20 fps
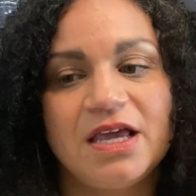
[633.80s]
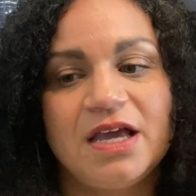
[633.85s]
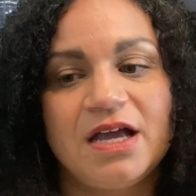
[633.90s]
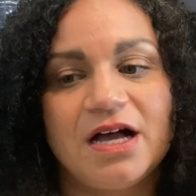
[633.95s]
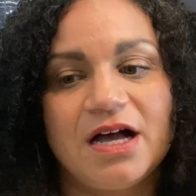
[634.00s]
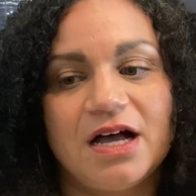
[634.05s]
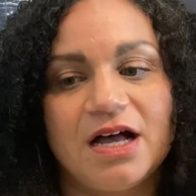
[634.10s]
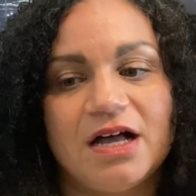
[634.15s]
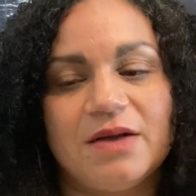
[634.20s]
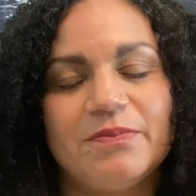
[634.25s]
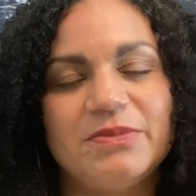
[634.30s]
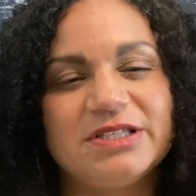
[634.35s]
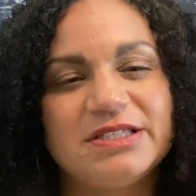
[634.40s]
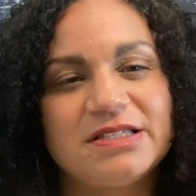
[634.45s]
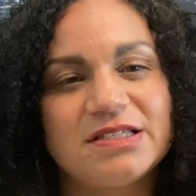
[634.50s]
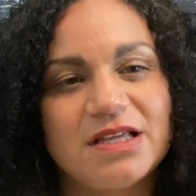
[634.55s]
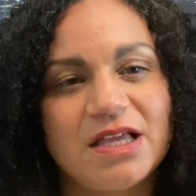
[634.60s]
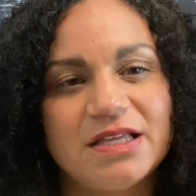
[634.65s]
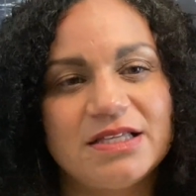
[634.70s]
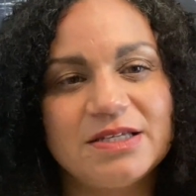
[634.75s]

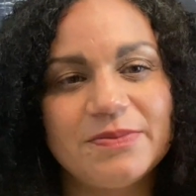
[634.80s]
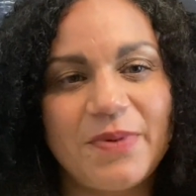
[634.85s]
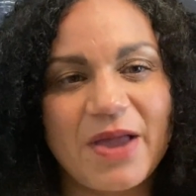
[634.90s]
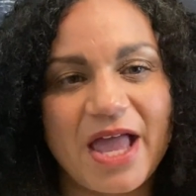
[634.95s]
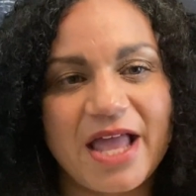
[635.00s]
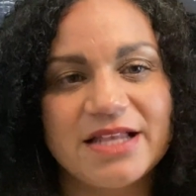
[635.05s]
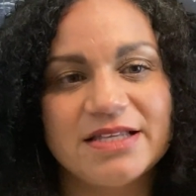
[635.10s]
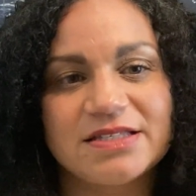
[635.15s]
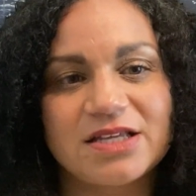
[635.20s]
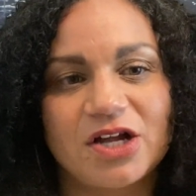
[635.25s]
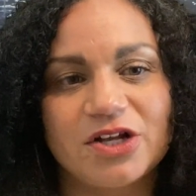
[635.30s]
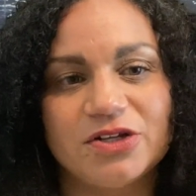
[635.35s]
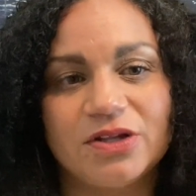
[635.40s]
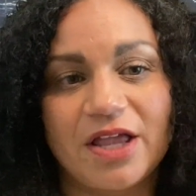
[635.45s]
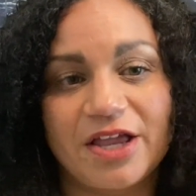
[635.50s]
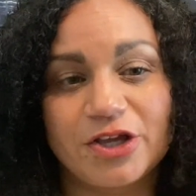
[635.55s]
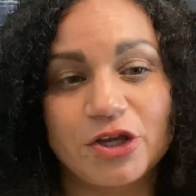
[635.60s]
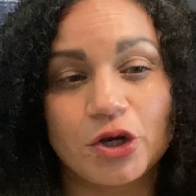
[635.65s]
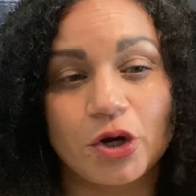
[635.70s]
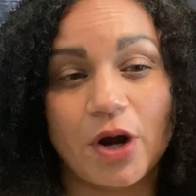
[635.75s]
But it depends on
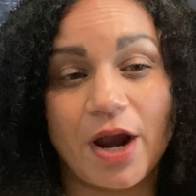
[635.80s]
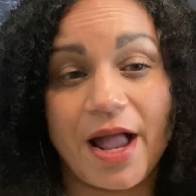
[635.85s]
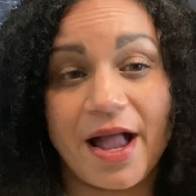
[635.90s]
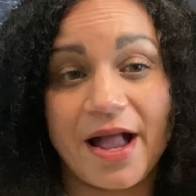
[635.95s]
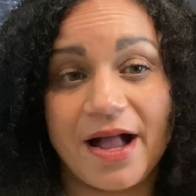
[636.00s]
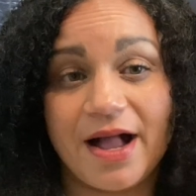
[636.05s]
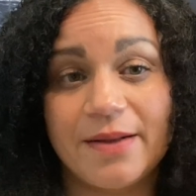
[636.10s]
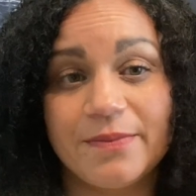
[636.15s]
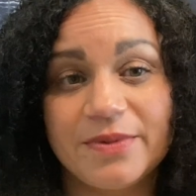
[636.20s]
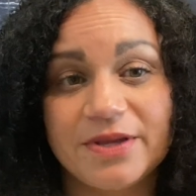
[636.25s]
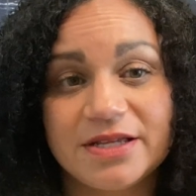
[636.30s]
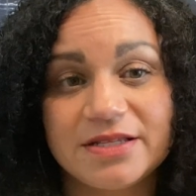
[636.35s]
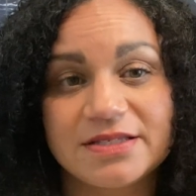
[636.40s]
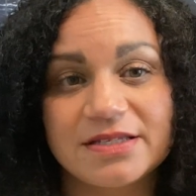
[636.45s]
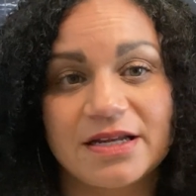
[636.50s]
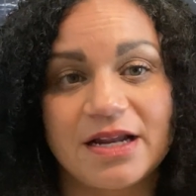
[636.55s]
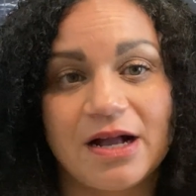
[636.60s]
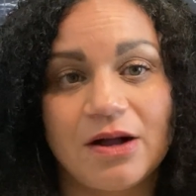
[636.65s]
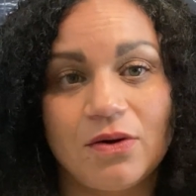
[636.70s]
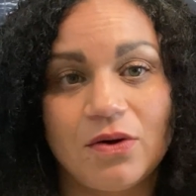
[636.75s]
like your habits
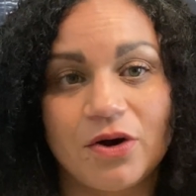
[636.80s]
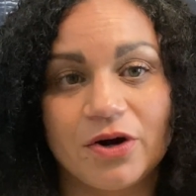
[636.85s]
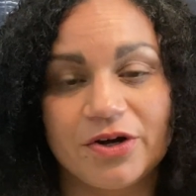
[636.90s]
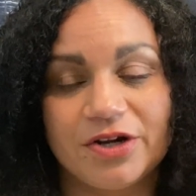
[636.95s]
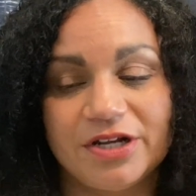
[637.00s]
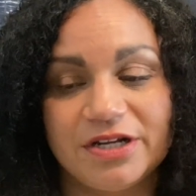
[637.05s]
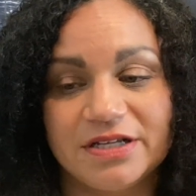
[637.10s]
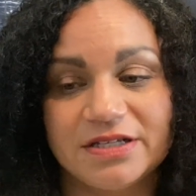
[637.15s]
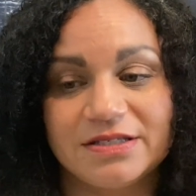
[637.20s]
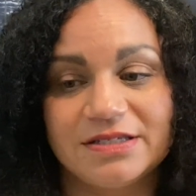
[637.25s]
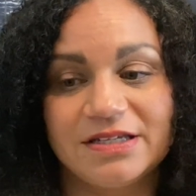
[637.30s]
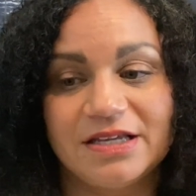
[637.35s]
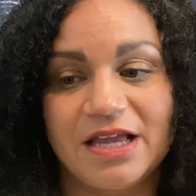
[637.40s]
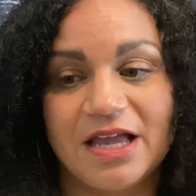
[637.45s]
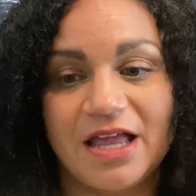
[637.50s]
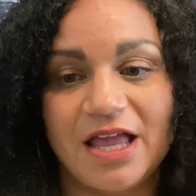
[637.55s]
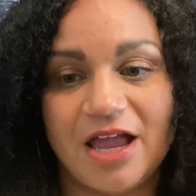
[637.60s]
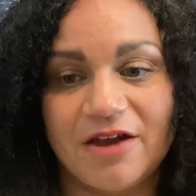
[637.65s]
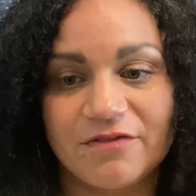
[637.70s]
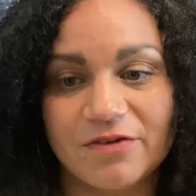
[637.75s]
and how hard it is to
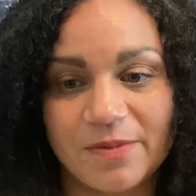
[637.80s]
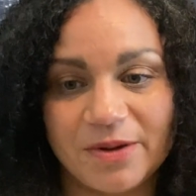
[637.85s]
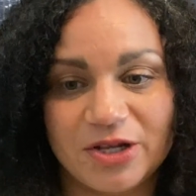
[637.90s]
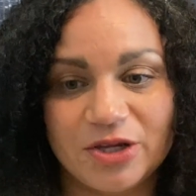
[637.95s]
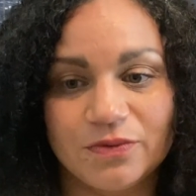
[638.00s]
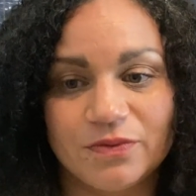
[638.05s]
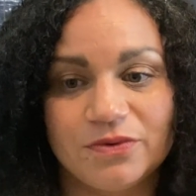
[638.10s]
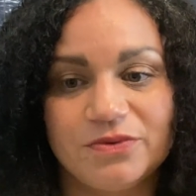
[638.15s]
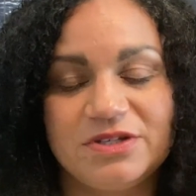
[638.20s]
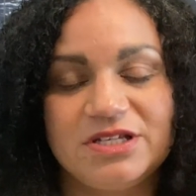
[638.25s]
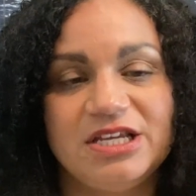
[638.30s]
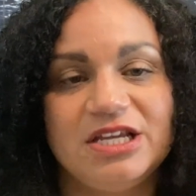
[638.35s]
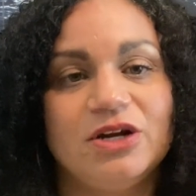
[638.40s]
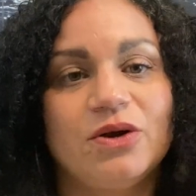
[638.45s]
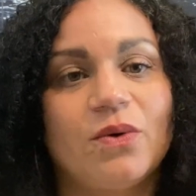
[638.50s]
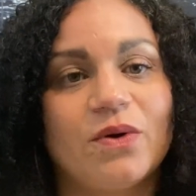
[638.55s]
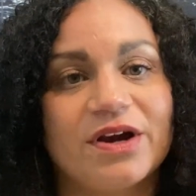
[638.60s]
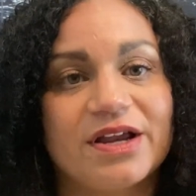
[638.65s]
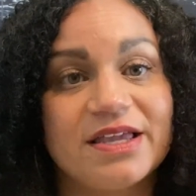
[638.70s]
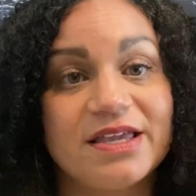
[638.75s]
get everybody in routine
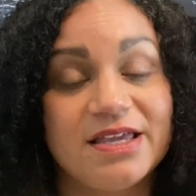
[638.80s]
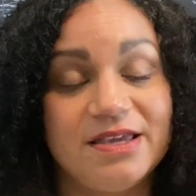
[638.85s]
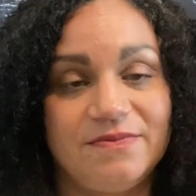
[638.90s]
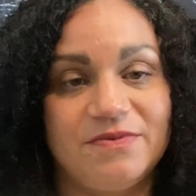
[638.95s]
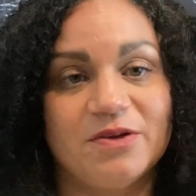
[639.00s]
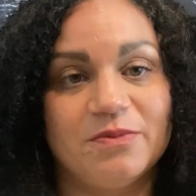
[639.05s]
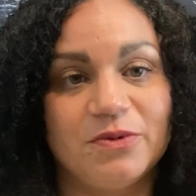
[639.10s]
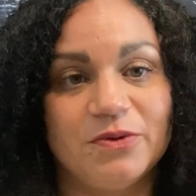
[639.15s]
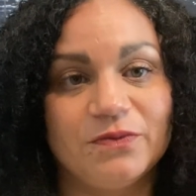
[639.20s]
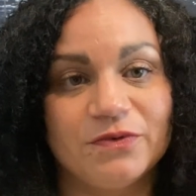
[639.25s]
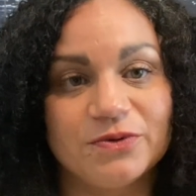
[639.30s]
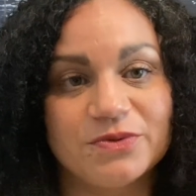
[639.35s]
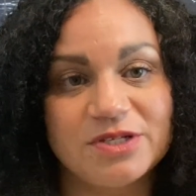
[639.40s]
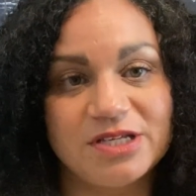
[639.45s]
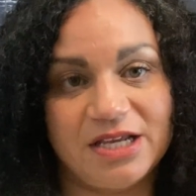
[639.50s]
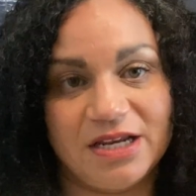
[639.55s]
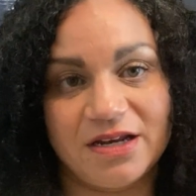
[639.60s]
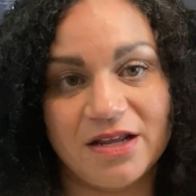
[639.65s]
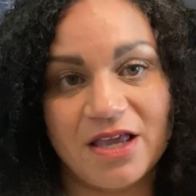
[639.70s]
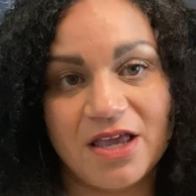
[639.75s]
or keep them in
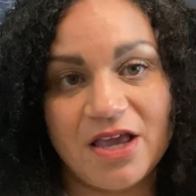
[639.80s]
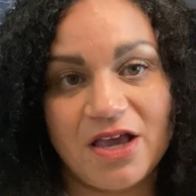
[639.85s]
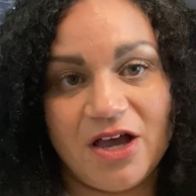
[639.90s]
routine.